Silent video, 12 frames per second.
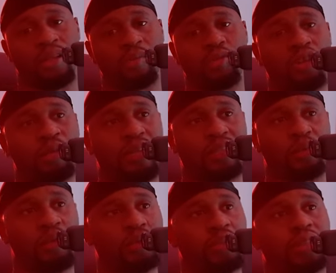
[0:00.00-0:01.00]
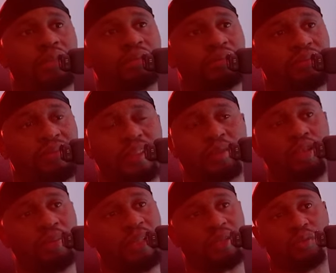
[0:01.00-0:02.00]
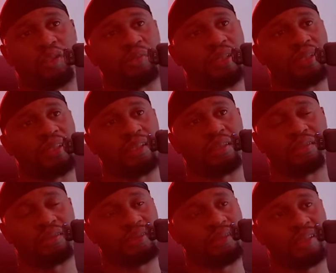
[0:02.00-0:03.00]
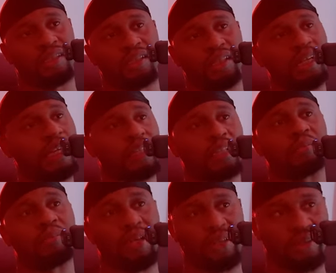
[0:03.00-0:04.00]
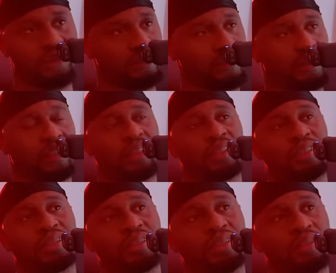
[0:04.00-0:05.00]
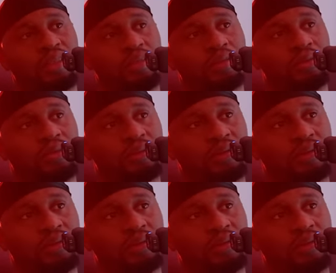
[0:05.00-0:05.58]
I'm going back to work. I'm going back to work Monday. I got to get better. You know,